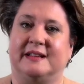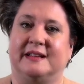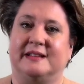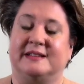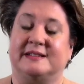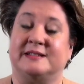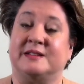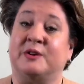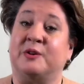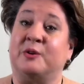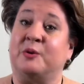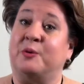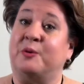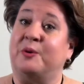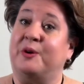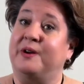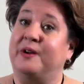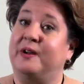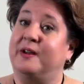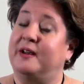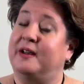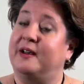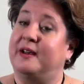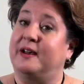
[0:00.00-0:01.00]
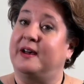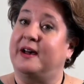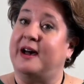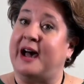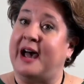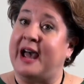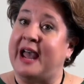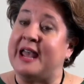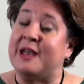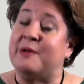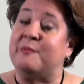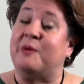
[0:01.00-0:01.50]
So
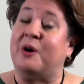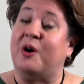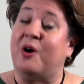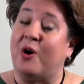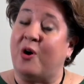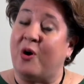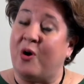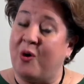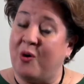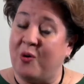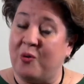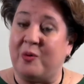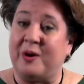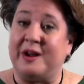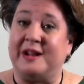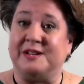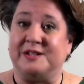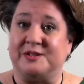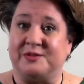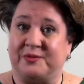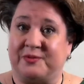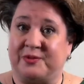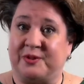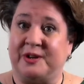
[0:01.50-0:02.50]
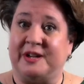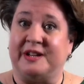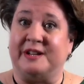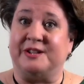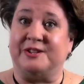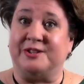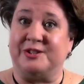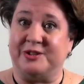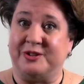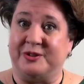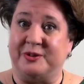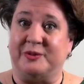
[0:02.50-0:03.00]
I am always free to
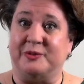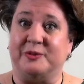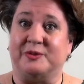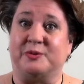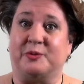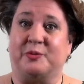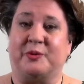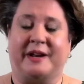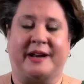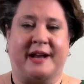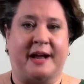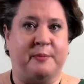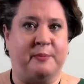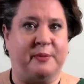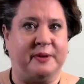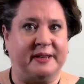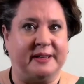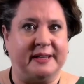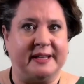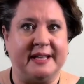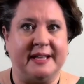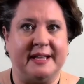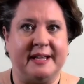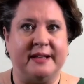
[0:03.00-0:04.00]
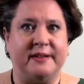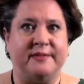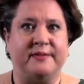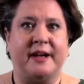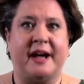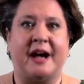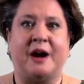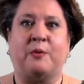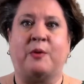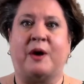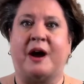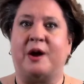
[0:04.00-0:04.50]
choose what I
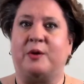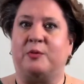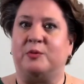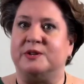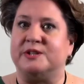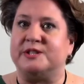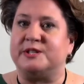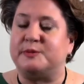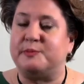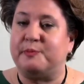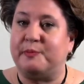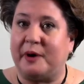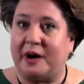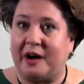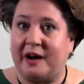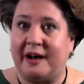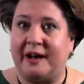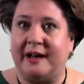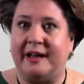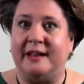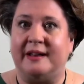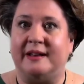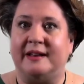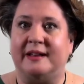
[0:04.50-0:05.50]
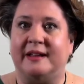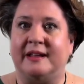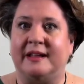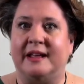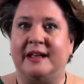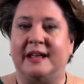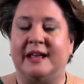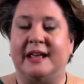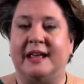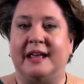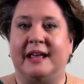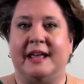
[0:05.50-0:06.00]
believe, how I respond.
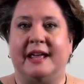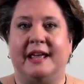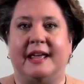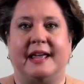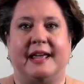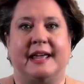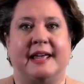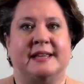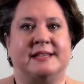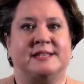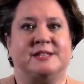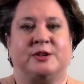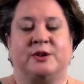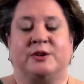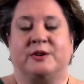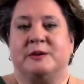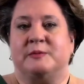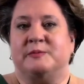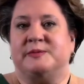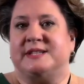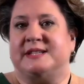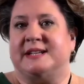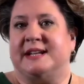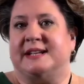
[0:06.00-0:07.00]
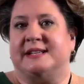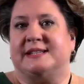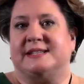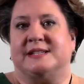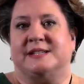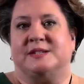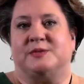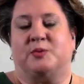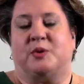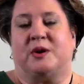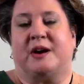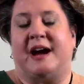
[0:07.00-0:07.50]
In
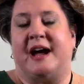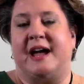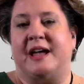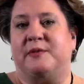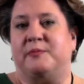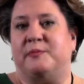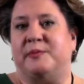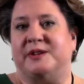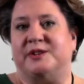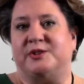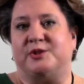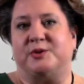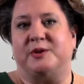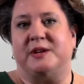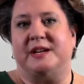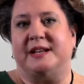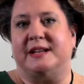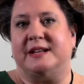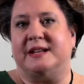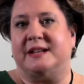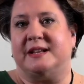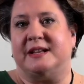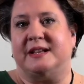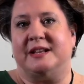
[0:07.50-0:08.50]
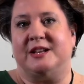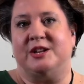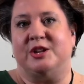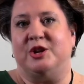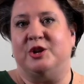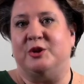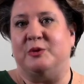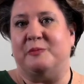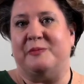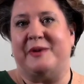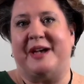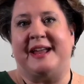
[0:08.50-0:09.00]
circumstances where I have been treated
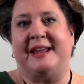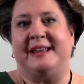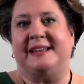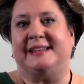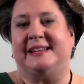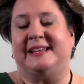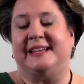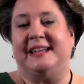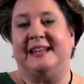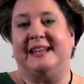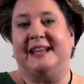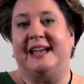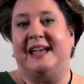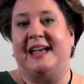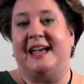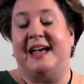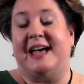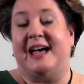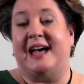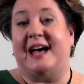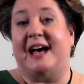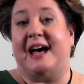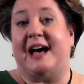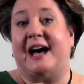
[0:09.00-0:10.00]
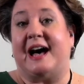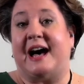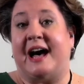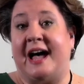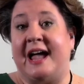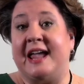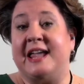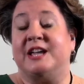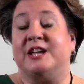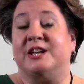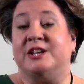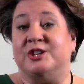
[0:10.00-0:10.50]
inhumanely,
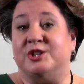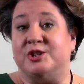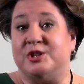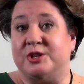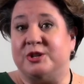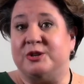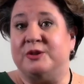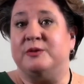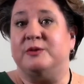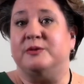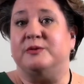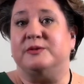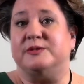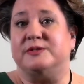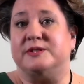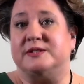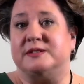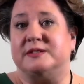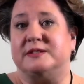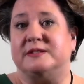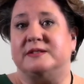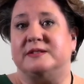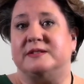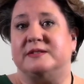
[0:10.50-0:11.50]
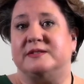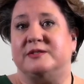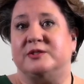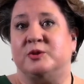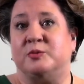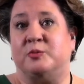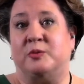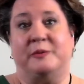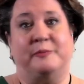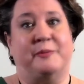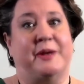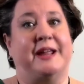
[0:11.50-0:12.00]
I can choose to
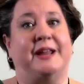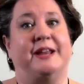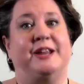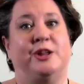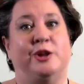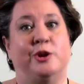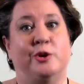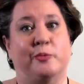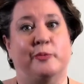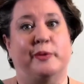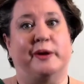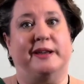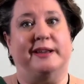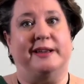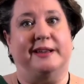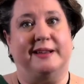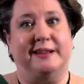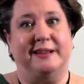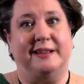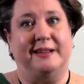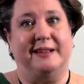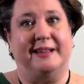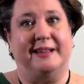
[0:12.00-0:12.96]
remain human.